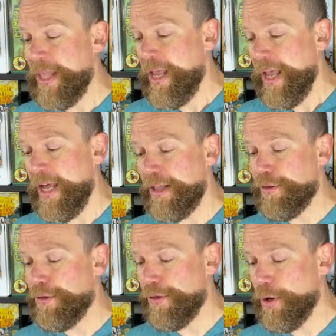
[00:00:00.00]
And
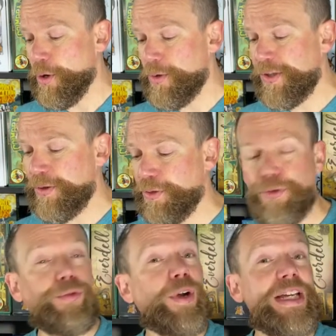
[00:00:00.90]
those
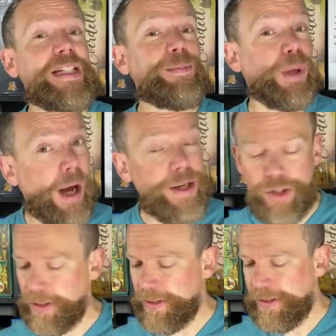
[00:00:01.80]
3
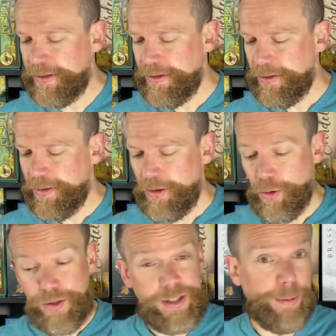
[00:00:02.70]
splotches,
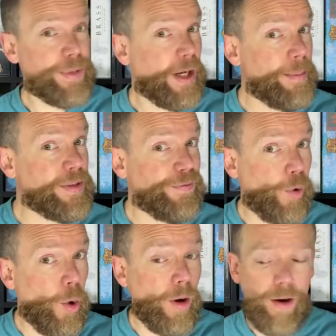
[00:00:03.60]
sometimes
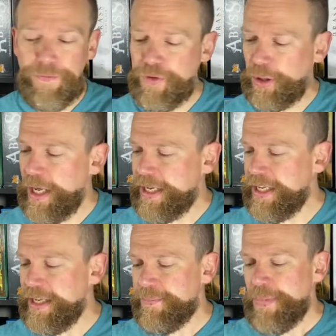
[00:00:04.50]
4 if you're
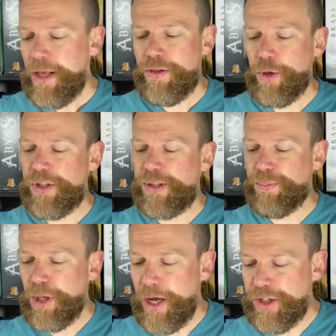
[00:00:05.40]
lucky, those
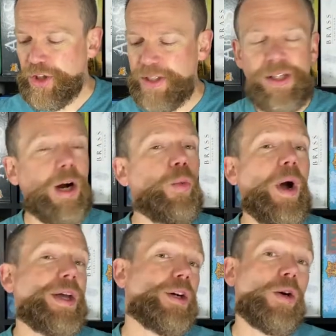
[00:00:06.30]
splotches are
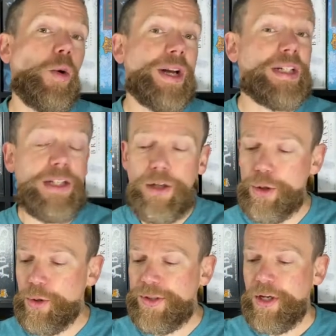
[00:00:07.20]
what you're going to
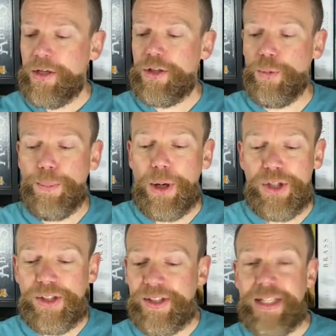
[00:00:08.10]
use to
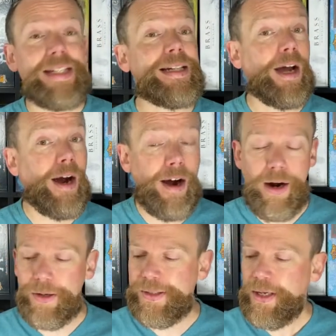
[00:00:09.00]
purchase these
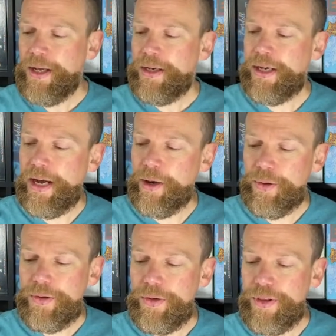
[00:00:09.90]
cards. Now,
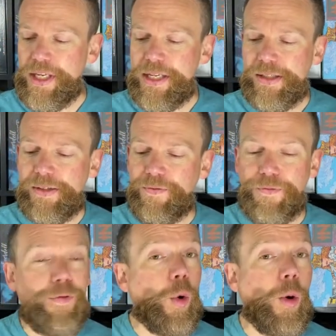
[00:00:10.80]
these
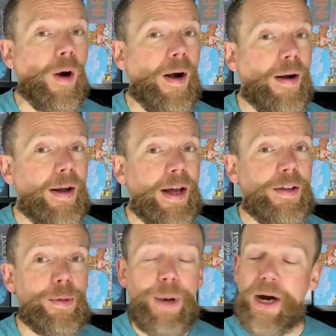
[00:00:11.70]
4
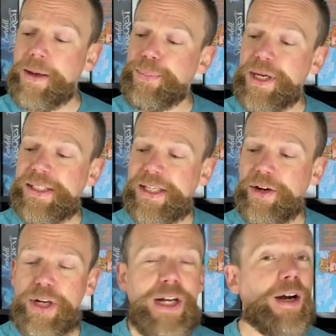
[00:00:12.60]
in the marketplace
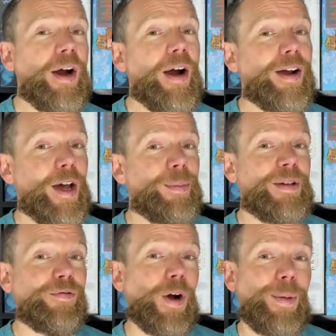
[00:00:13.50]
down here are coming
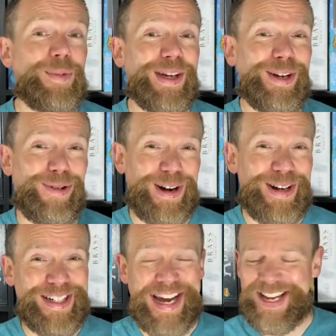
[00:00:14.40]
from the critter
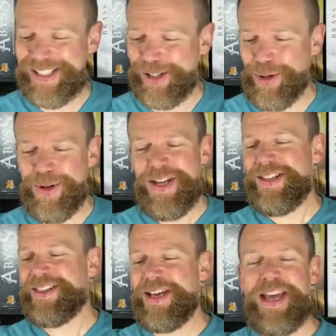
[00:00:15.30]
deck, so
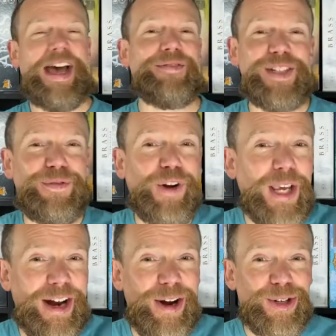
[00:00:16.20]
they have different
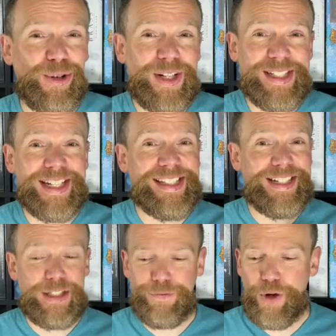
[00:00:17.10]
characteristics
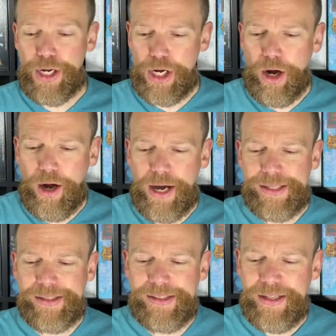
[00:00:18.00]
and different costs.